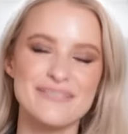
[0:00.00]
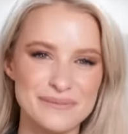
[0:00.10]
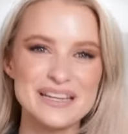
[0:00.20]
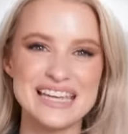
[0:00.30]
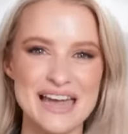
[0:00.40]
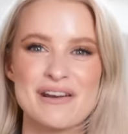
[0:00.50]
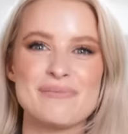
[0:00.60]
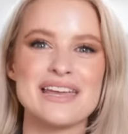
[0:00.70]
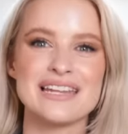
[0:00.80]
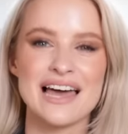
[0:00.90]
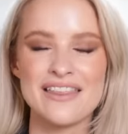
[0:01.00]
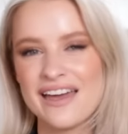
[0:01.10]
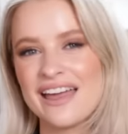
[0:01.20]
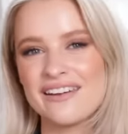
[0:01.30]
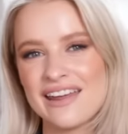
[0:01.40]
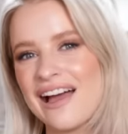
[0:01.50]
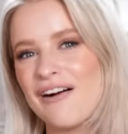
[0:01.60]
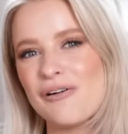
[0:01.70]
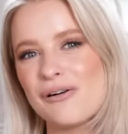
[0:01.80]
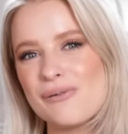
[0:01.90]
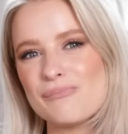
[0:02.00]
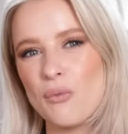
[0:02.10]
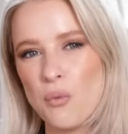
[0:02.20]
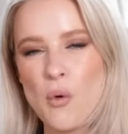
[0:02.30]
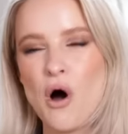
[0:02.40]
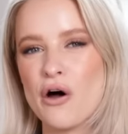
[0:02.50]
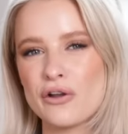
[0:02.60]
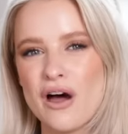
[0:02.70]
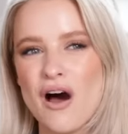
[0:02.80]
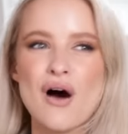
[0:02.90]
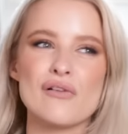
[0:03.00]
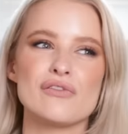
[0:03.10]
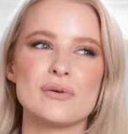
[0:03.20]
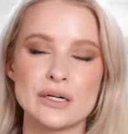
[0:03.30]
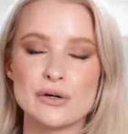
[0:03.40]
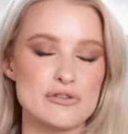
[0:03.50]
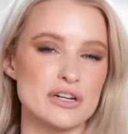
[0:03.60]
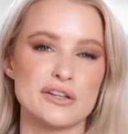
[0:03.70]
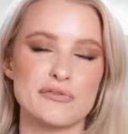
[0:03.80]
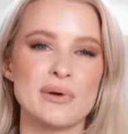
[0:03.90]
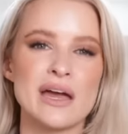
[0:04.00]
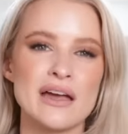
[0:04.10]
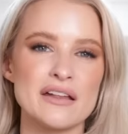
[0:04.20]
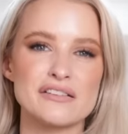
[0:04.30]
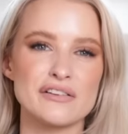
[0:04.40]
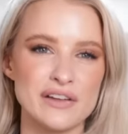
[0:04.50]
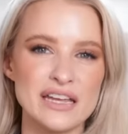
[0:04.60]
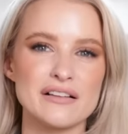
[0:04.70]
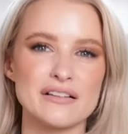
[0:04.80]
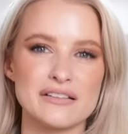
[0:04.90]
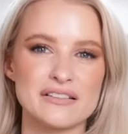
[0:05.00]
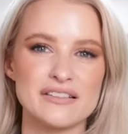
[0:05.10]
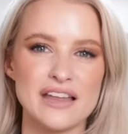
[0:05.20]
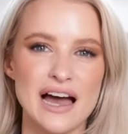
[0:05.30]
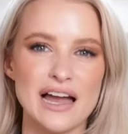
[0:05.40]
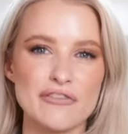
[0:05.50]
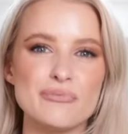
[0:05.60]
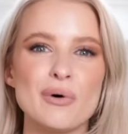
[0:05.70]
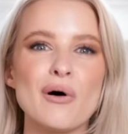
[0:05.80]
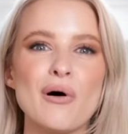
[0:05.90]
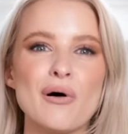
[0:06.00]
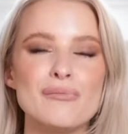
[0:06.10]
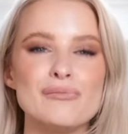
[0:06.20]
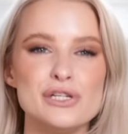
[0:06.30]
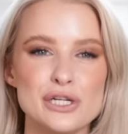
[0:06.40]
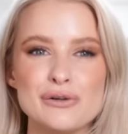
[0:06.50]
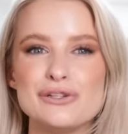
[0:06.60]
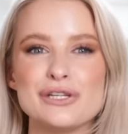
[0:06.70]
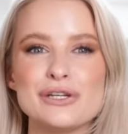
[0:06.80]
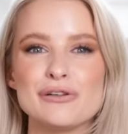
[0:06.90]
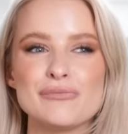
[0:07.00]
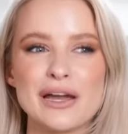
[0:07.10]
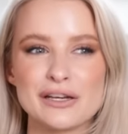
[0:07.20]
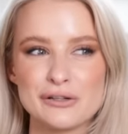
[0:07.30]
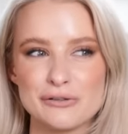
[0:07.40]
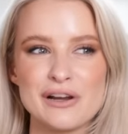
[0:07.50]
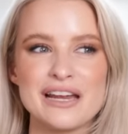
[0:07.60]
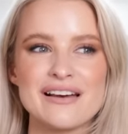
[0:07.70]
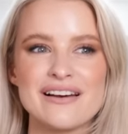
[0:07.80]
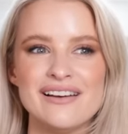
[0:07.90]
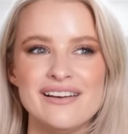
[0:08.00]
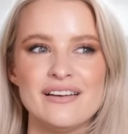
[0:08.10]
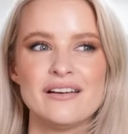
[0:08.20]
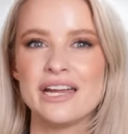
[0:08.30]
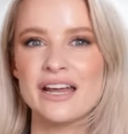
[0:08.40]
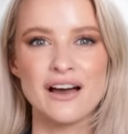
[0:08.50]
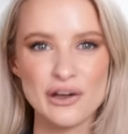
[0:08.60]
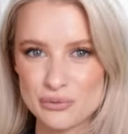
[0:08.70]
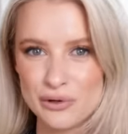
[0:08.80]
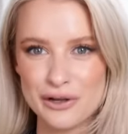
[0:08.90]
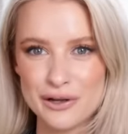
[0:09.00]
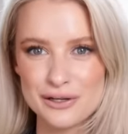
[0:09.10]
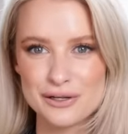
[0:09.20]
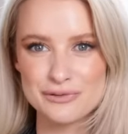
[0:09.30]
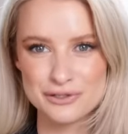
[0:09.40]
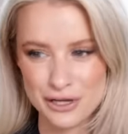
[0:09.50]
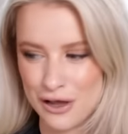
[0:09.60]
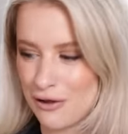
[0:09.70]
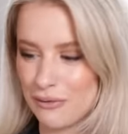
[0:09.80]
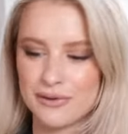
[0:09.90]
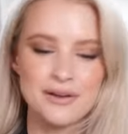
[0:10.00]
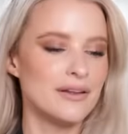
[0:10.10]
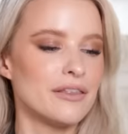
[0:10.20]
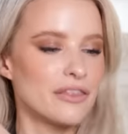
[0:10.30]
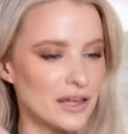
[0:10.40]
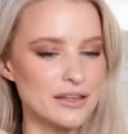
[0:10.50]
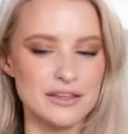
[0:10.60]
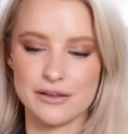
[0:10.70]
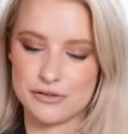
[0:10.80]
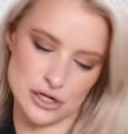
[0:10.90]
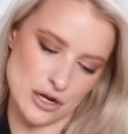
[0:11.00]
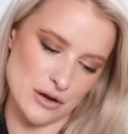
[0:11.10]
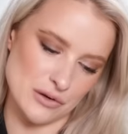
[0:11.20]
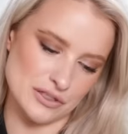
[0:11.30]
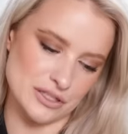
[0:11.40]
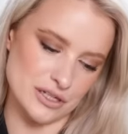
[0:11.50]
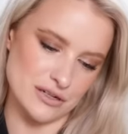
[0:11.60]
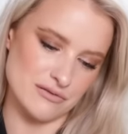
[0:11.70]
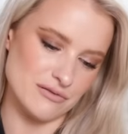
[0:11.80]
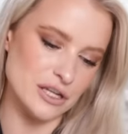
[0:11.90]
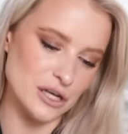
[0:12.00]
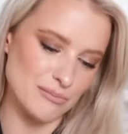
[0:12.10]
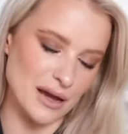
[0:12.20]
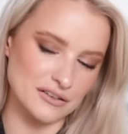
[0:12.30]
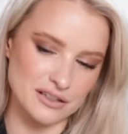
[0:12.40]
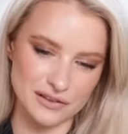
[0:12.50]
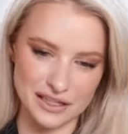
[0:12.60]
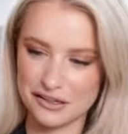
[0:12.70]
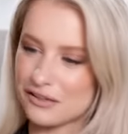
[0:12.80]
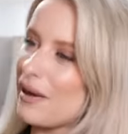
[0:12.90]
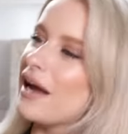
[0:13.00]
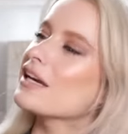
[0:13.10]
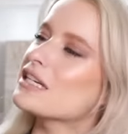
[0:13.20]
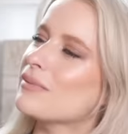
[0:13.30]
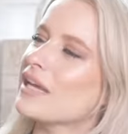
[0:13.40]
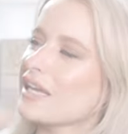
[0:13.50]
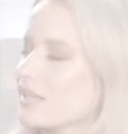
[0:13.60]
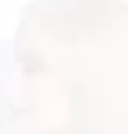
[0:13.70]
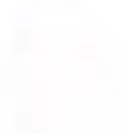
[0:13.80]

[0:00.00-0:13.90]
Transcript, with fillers: But you get what I mean, like they are now one of hundreds of pairs of heels that I have bought due to my career and hard work. So thank you, shoes. You massively inspired me.